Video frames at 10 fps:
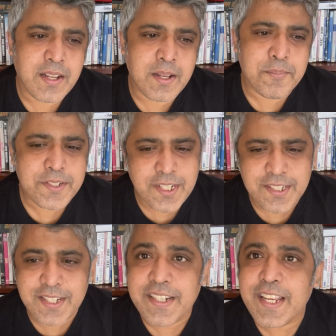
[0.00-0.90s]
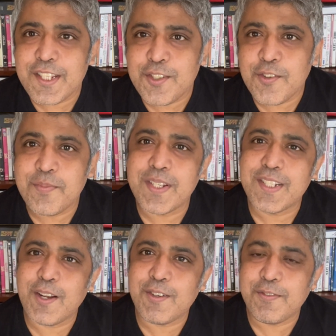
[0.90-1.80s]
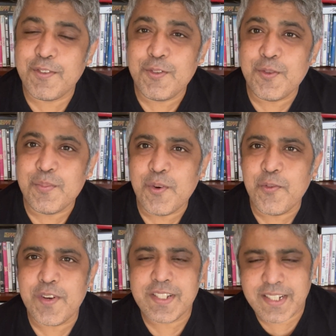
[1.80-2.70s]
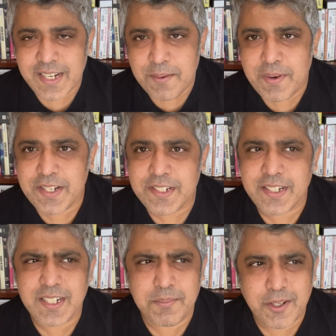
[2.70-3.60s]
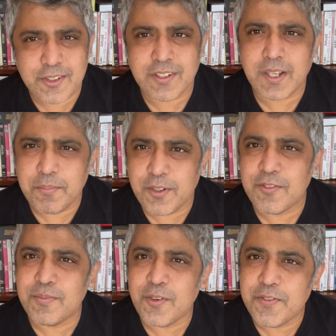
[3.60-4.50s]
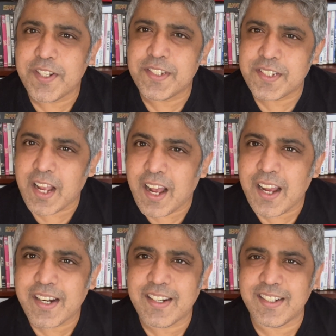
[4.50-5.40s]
But just in case you've missed out a few movies that I mentioned here, because a couple of movies are